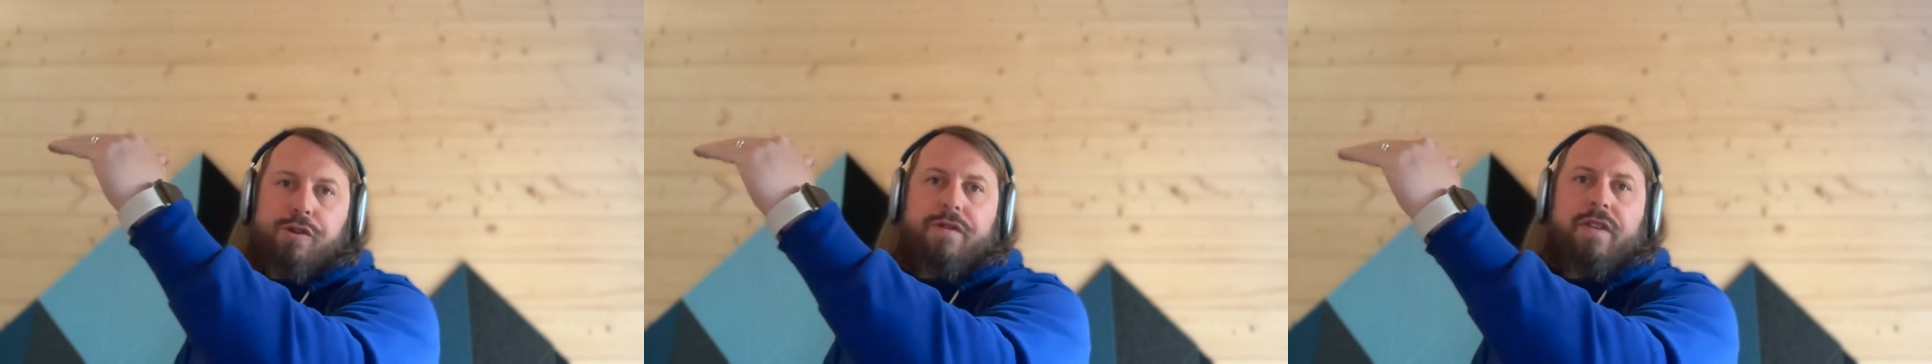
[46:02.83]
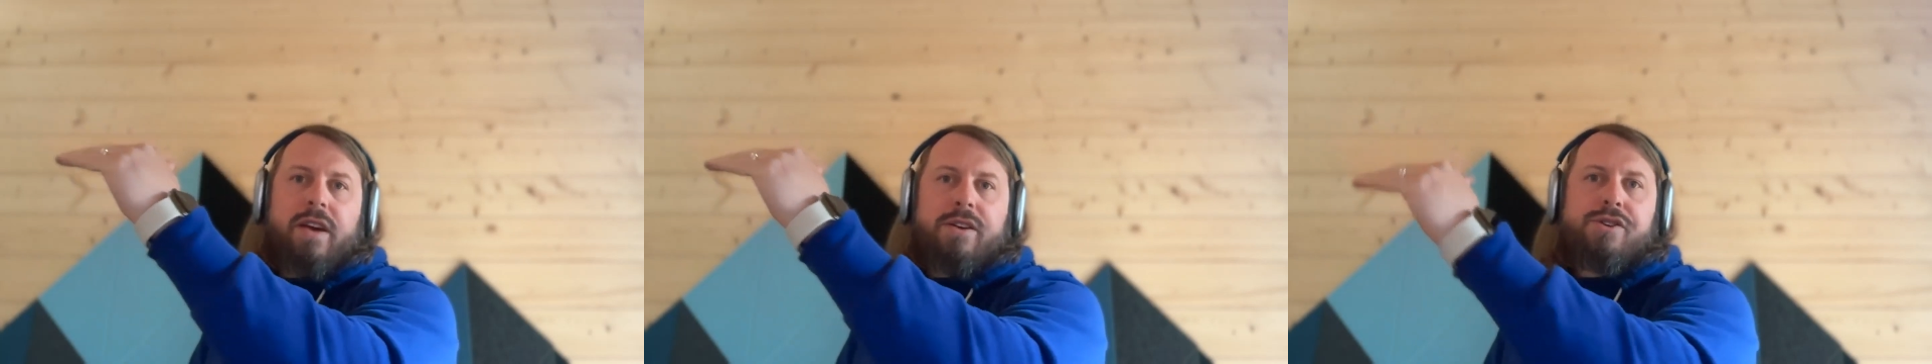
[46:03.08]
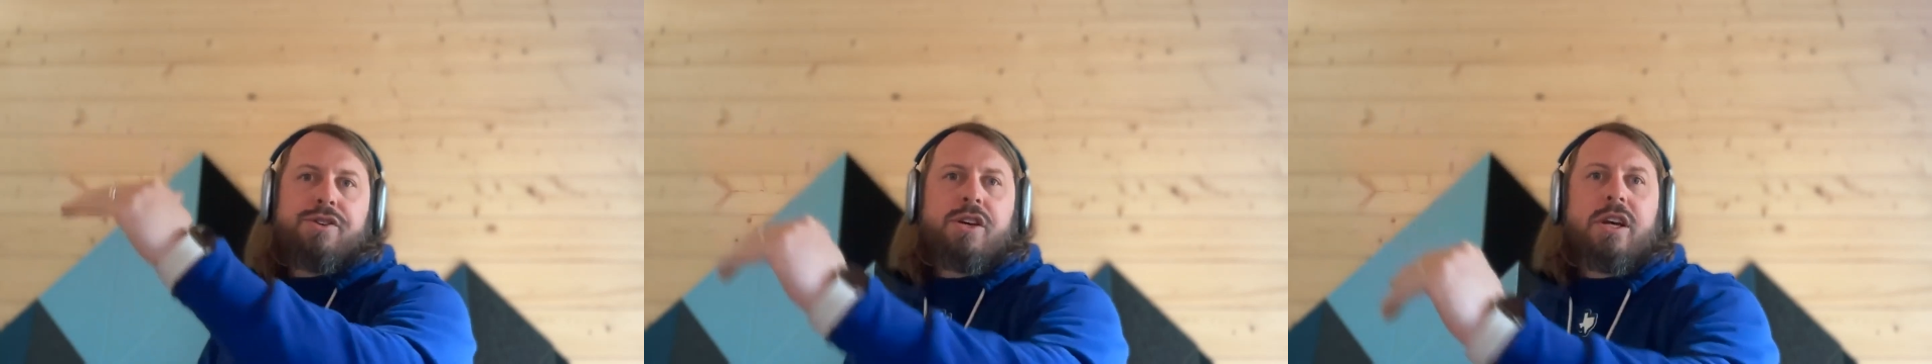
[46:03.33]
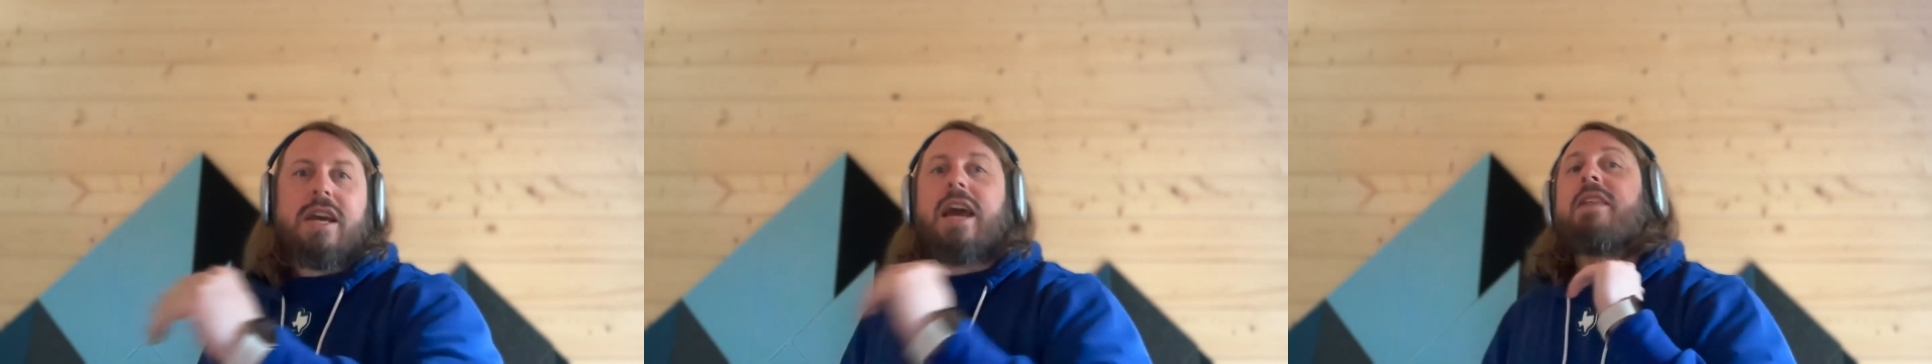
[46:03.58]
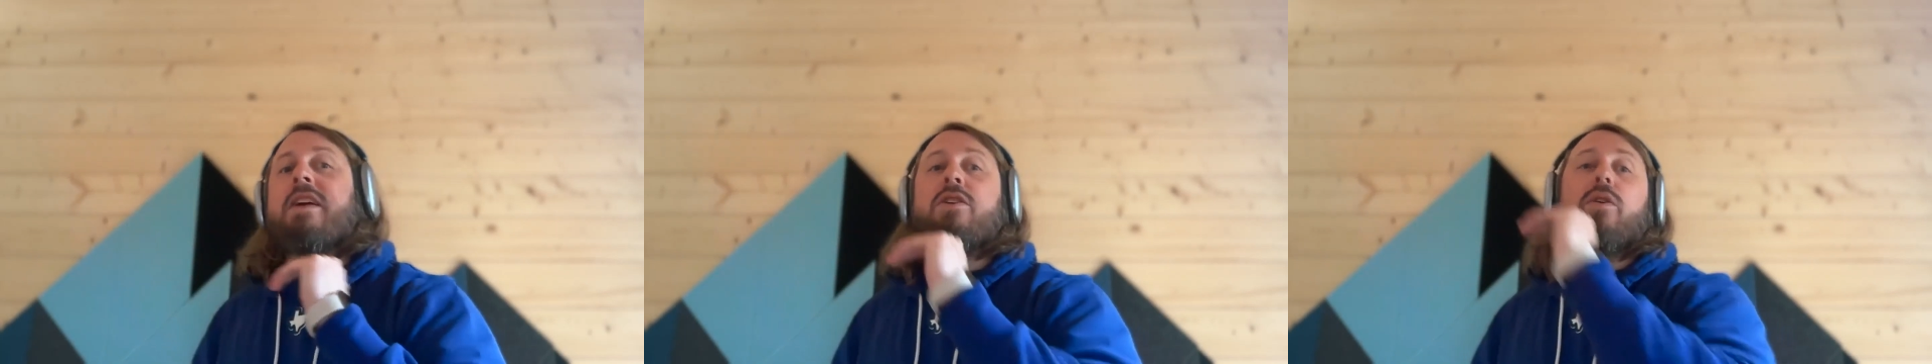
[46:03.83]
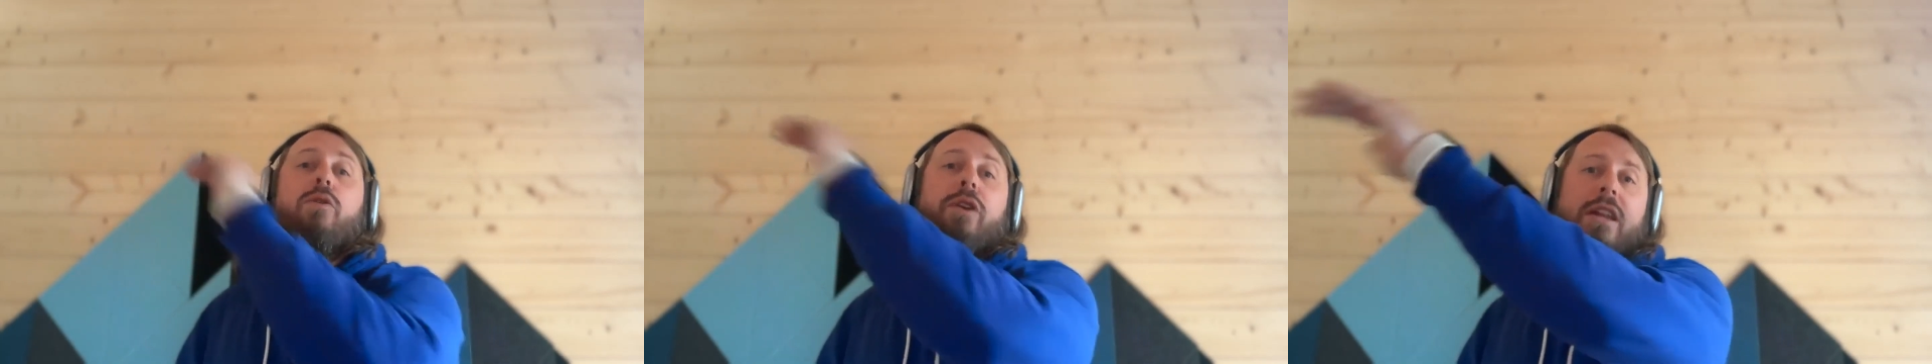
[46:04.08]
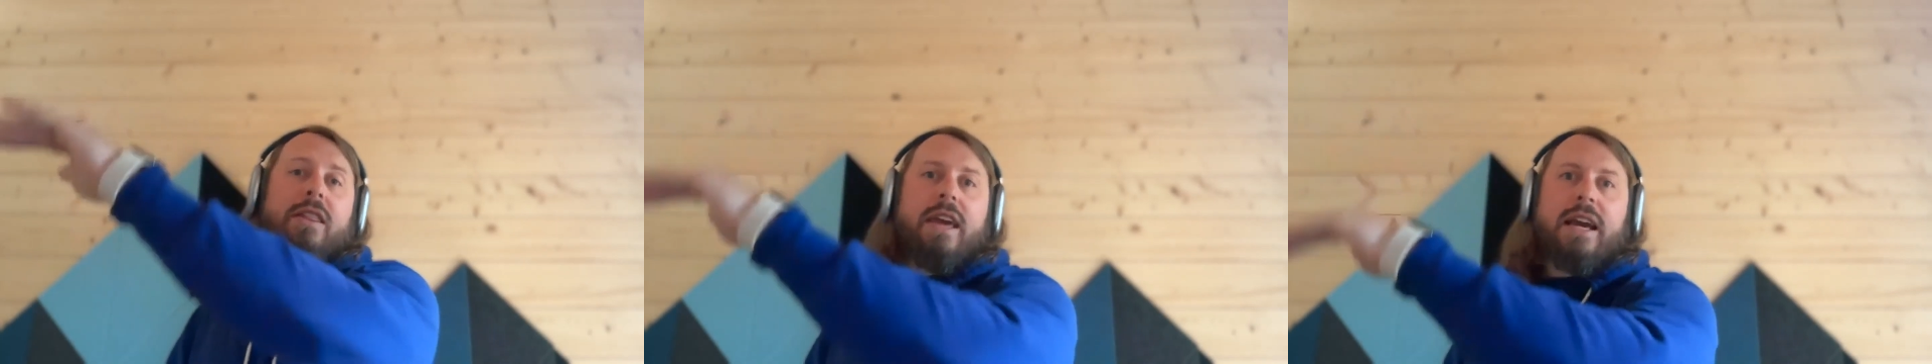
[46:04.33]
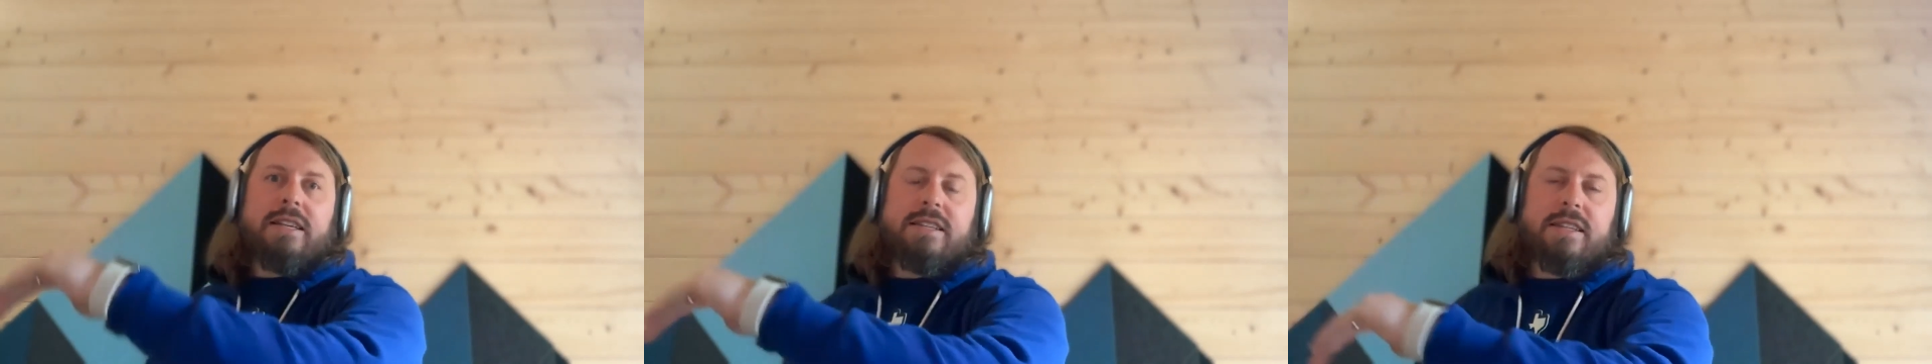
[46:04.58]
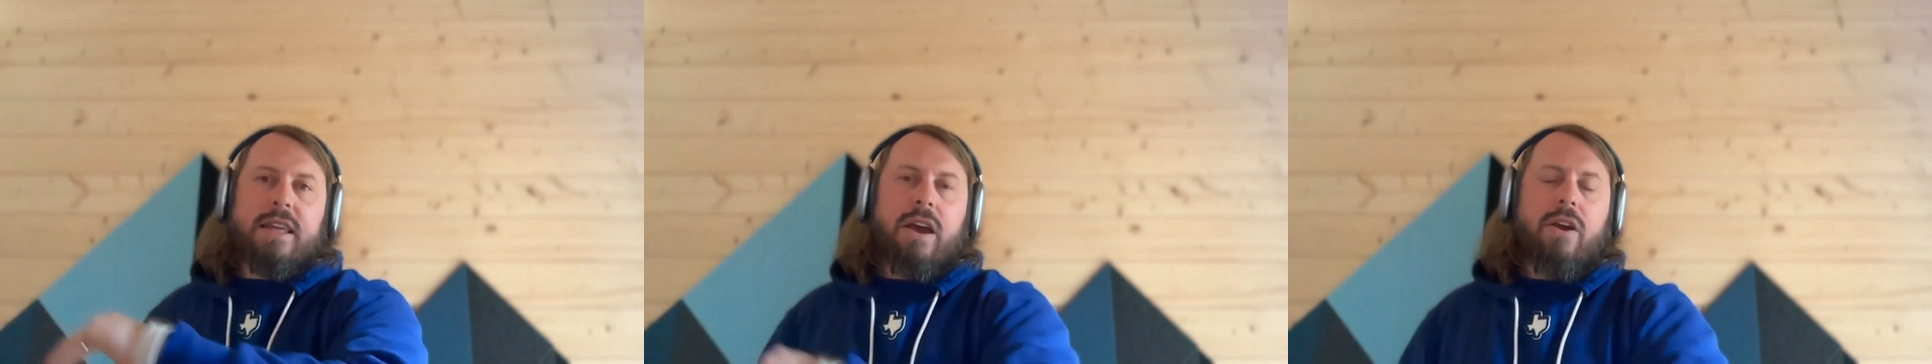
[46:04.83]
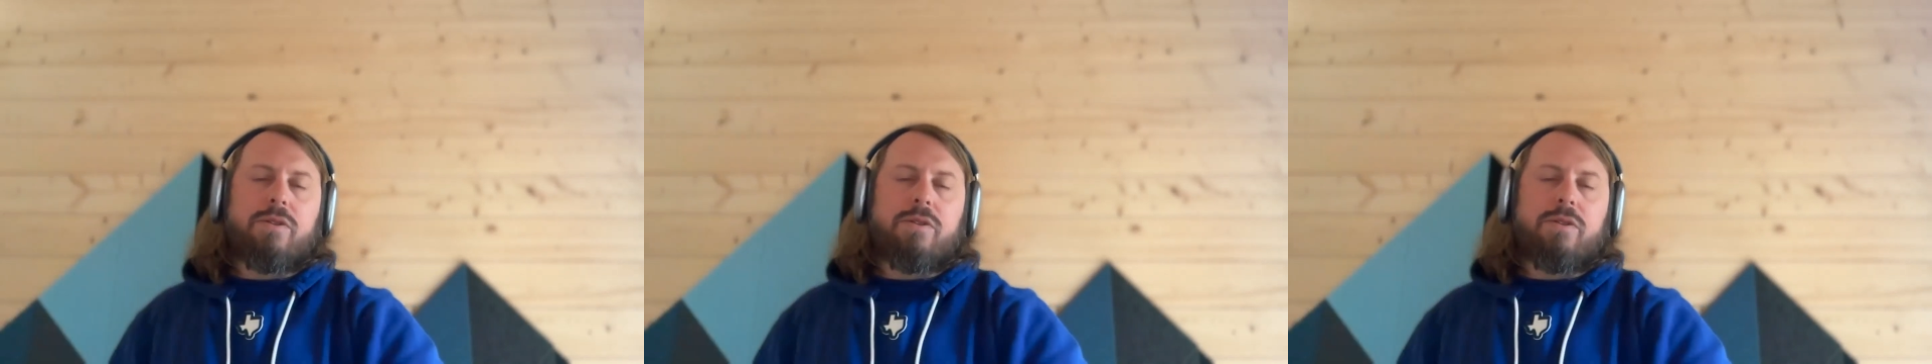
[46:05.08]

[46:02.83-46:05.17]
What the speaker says: fish, and they know they're getting the exit there.